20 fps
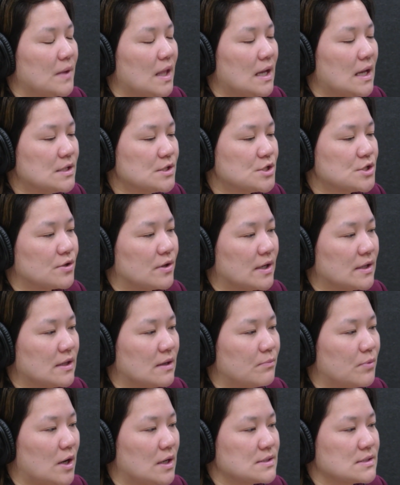ensuring
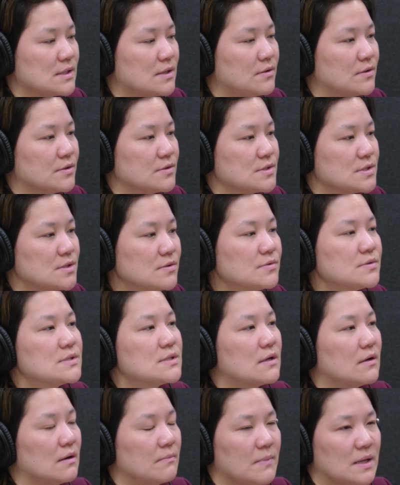that prosecutors use
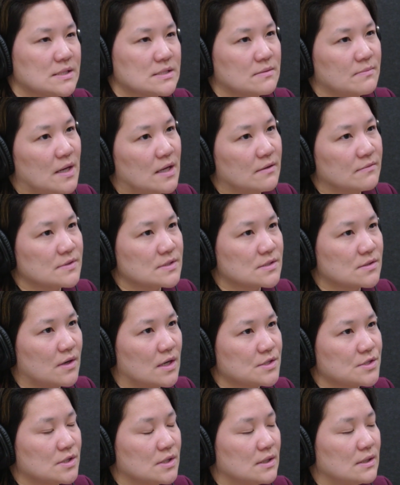their immense amount of
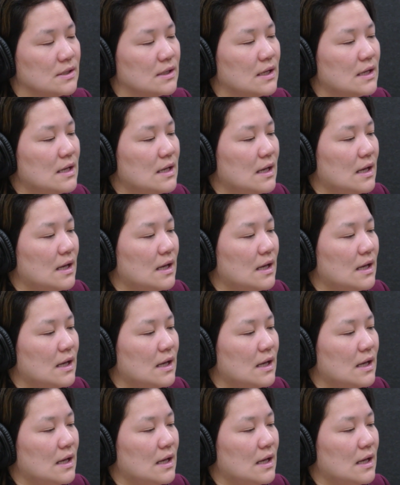discretion